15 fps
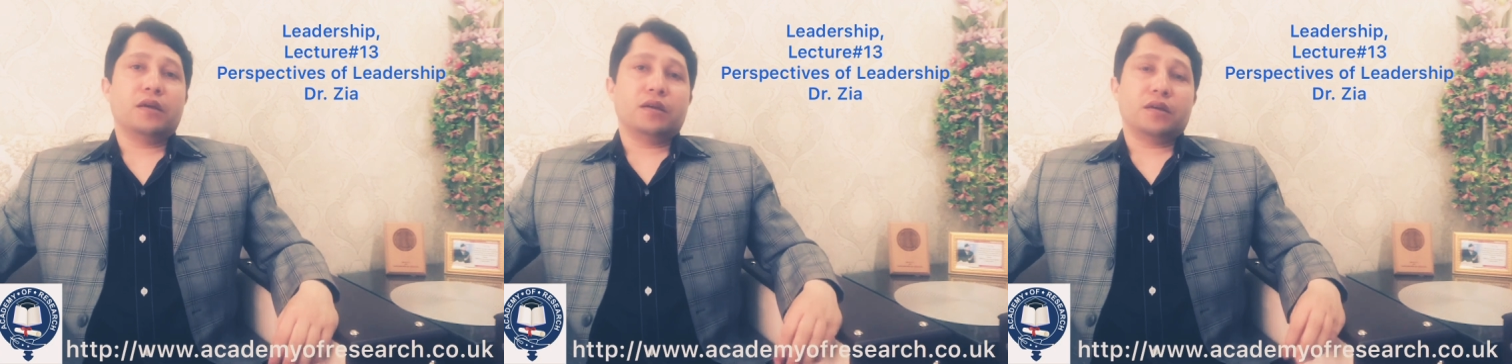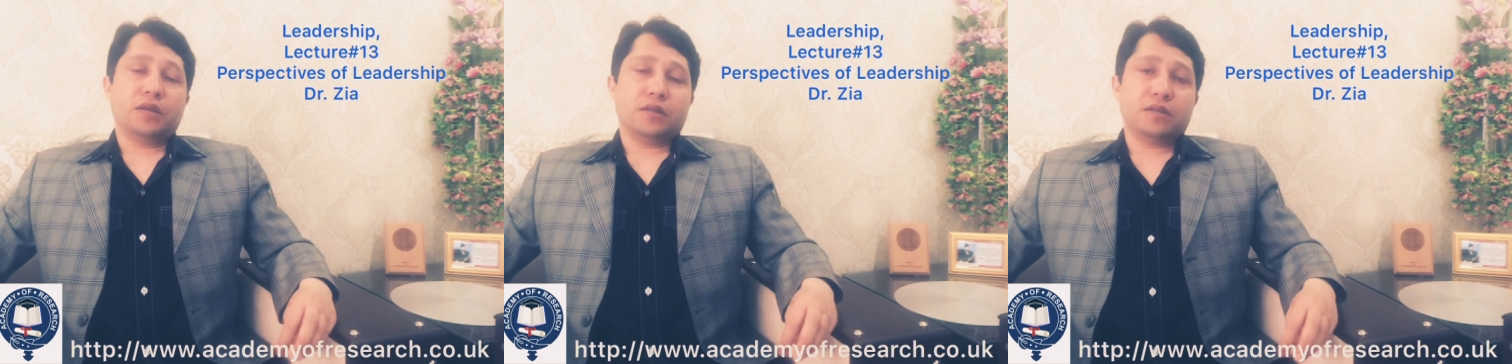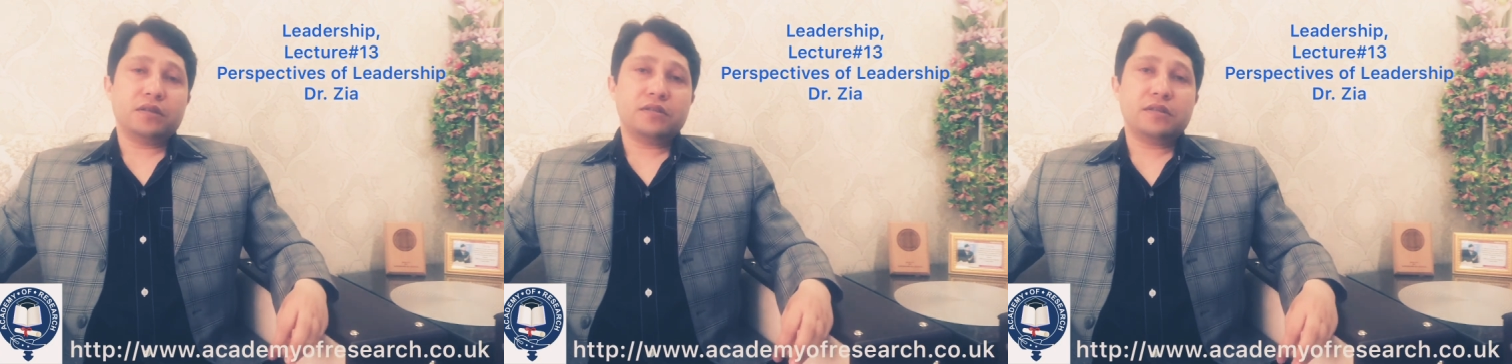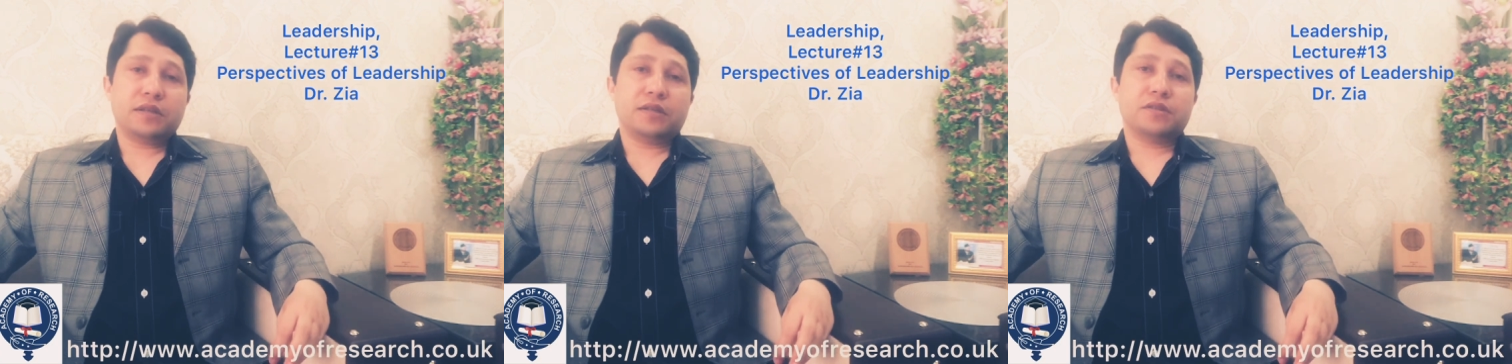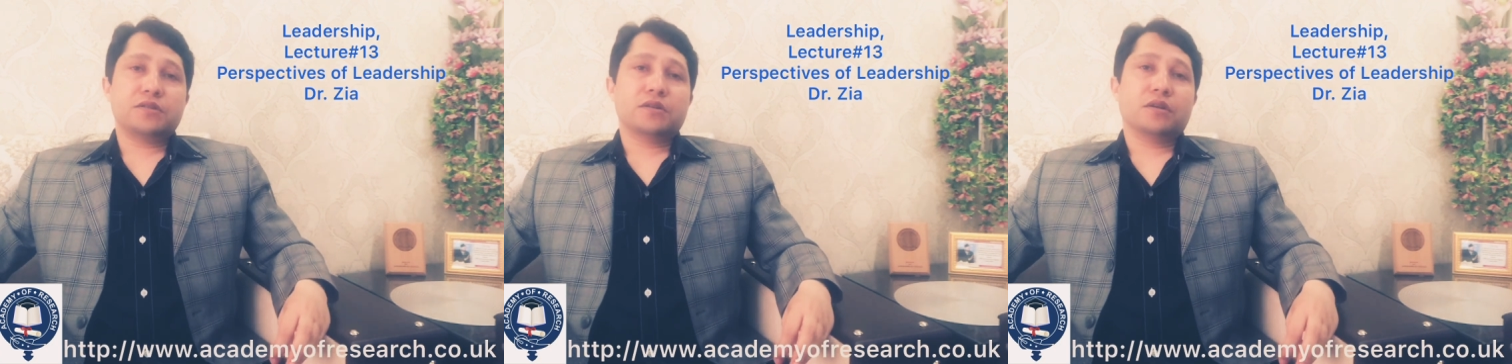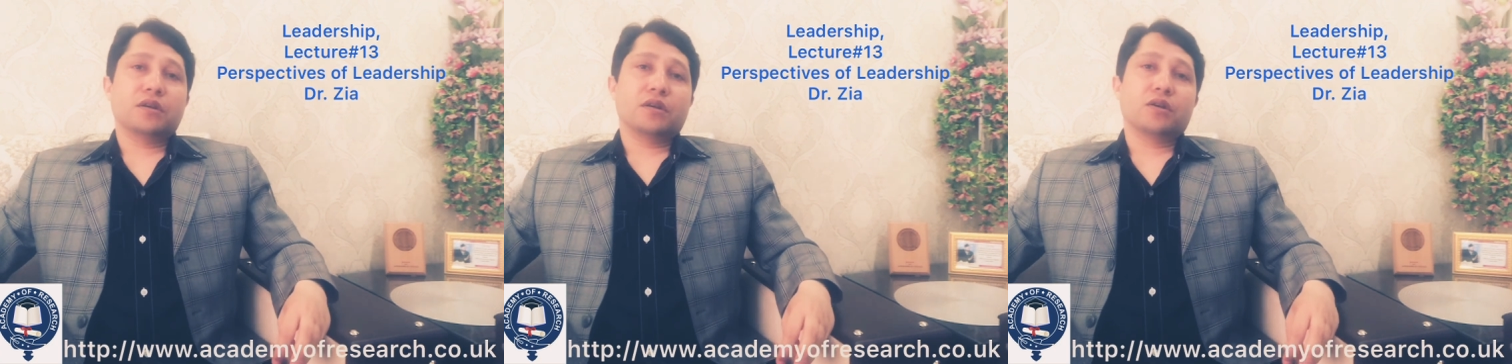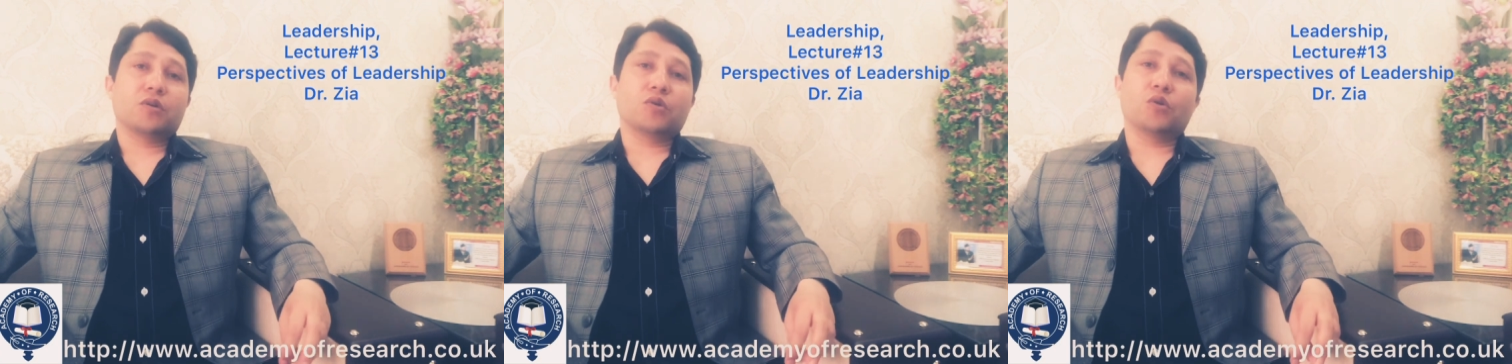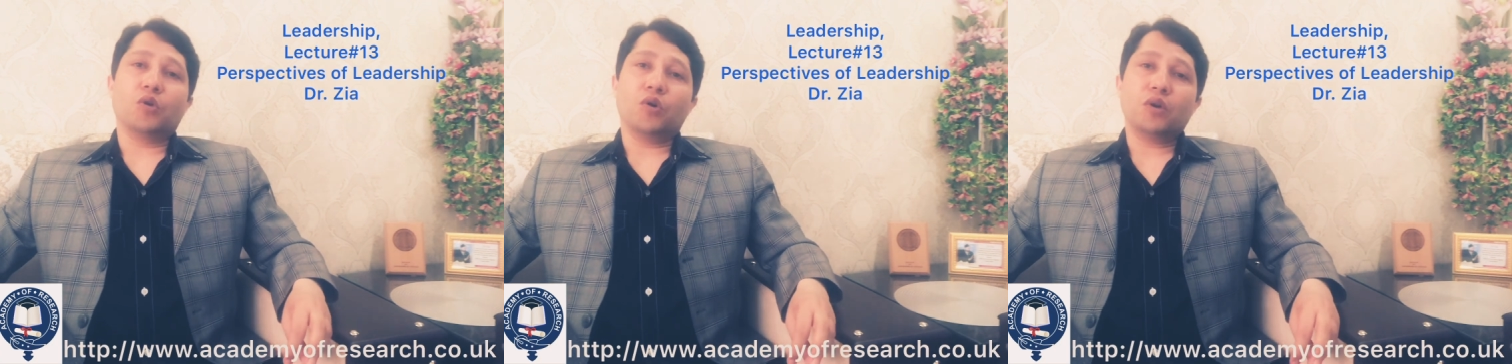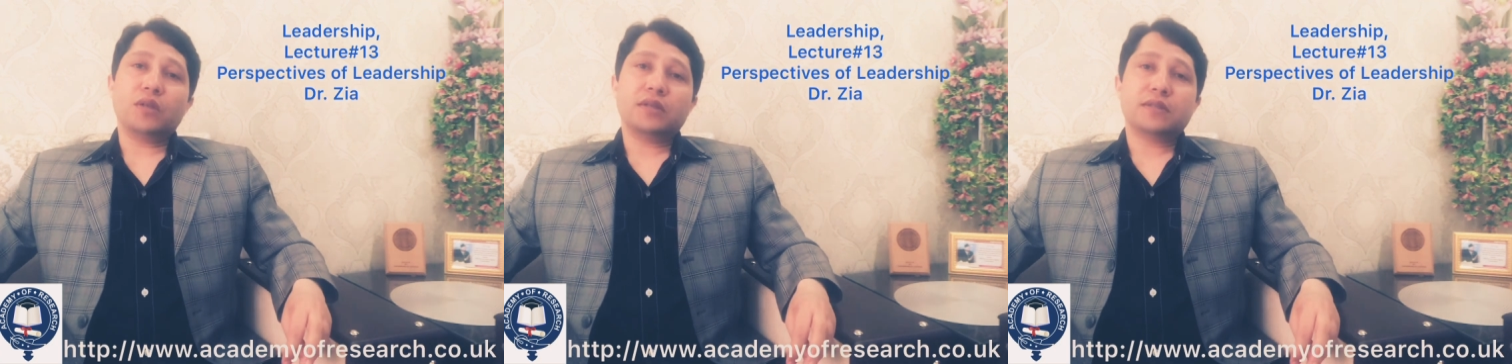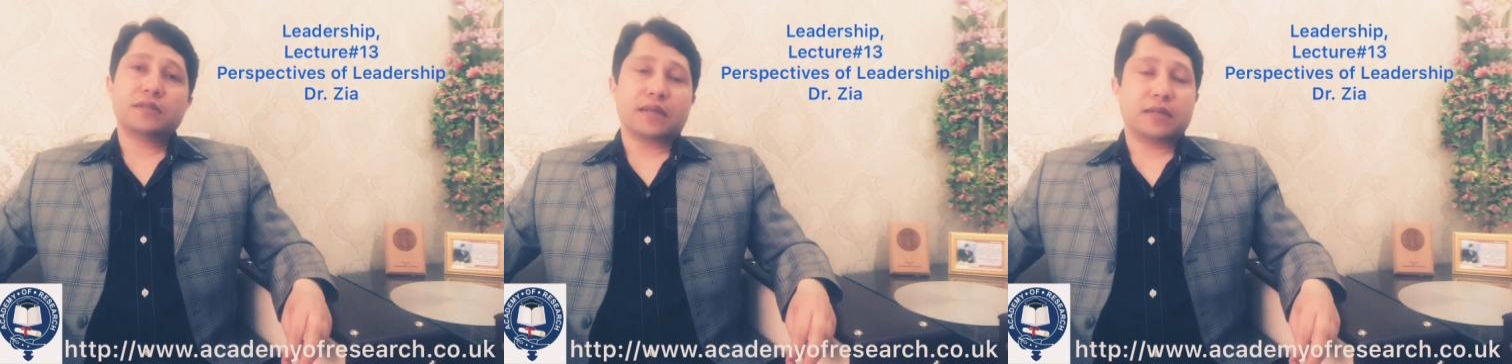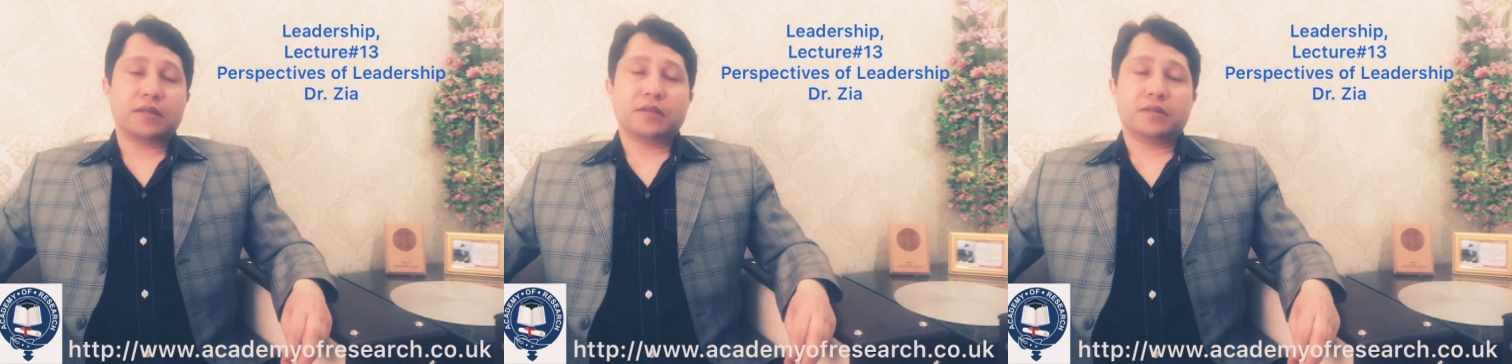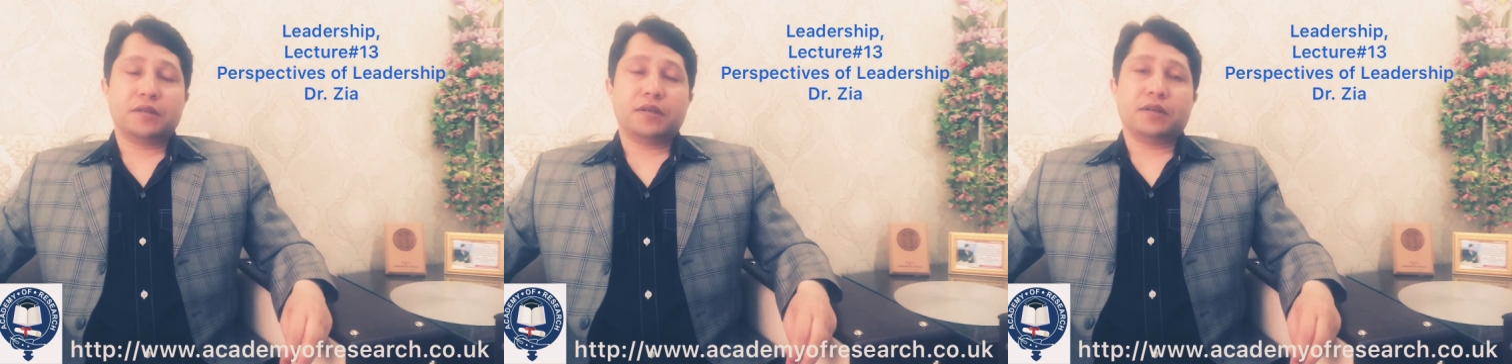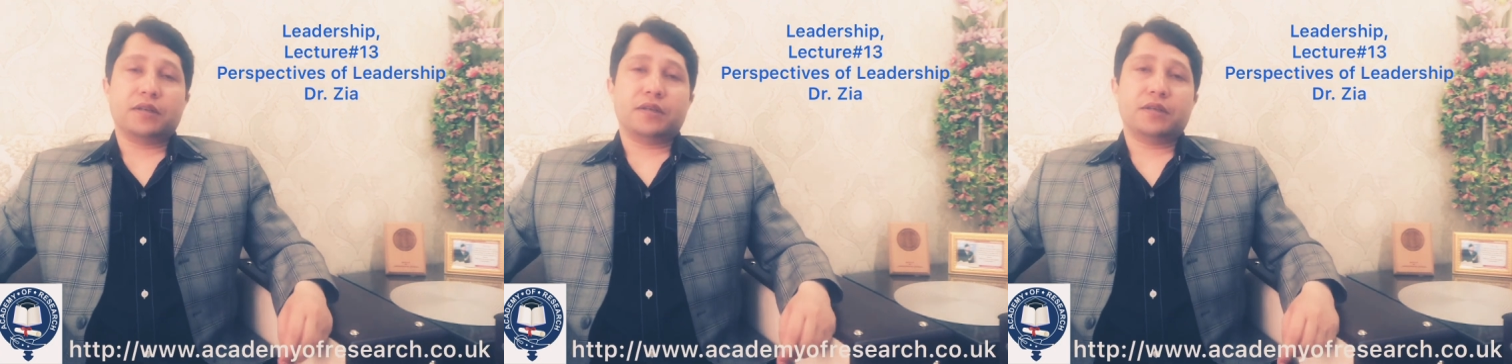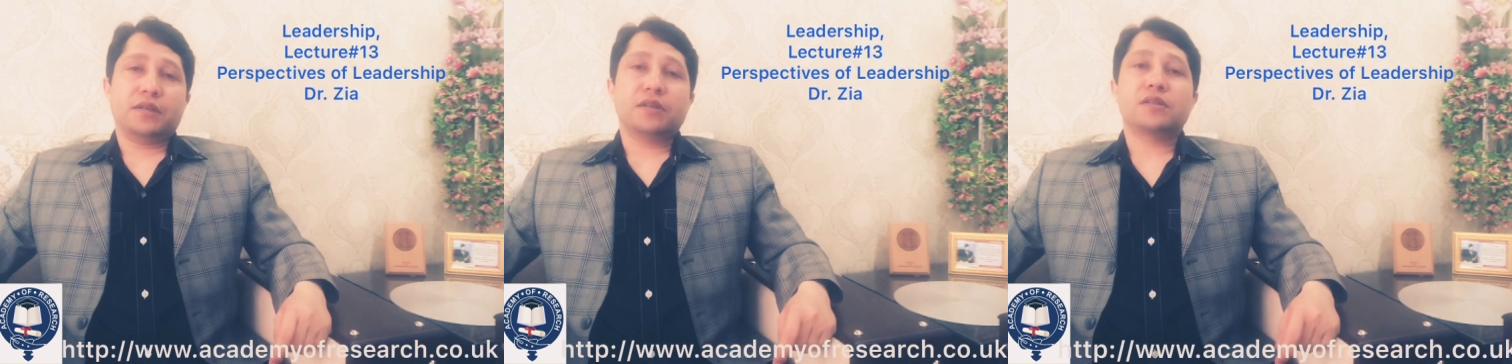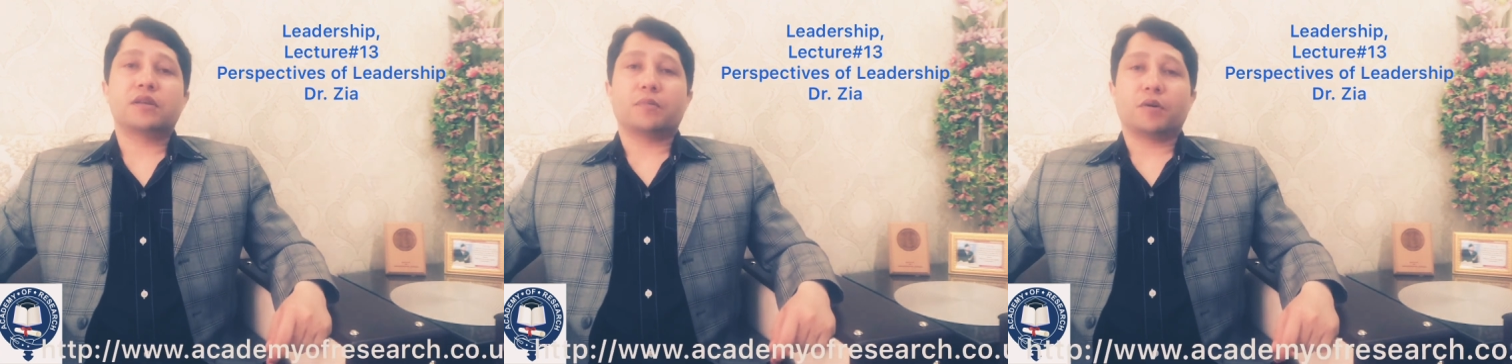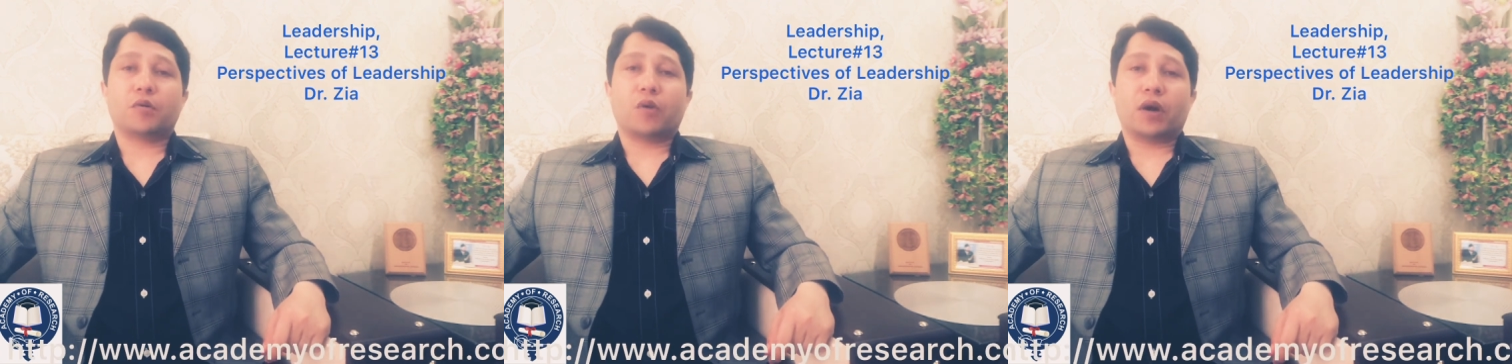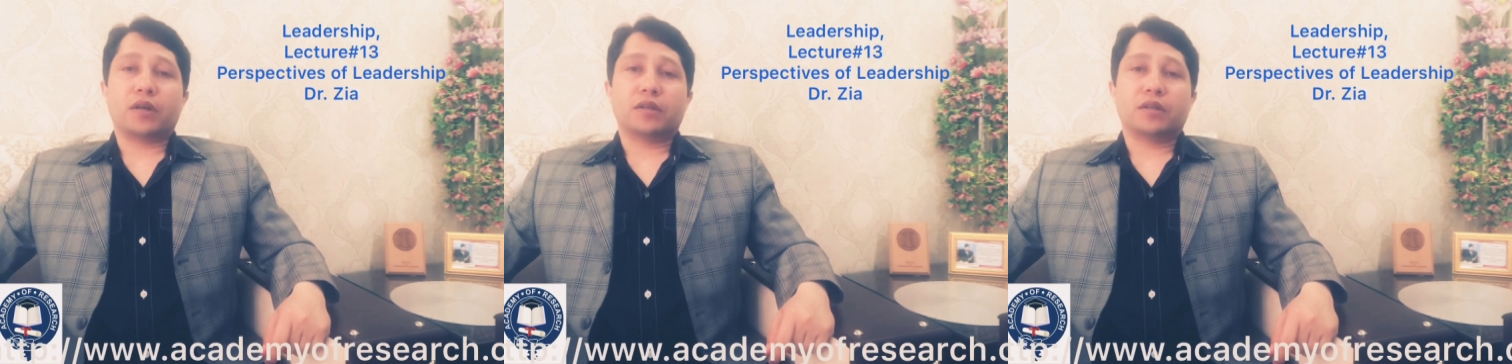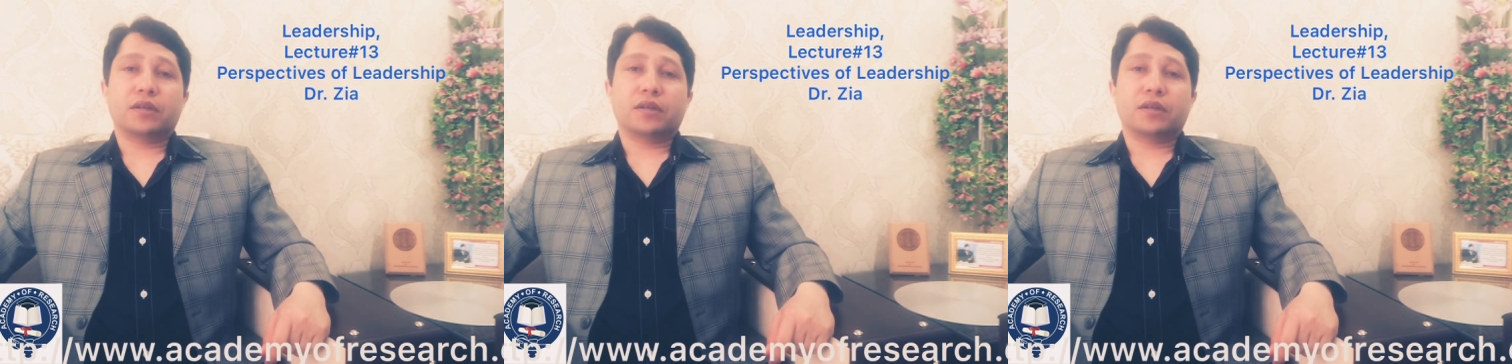In this list, goal setting theory is number one.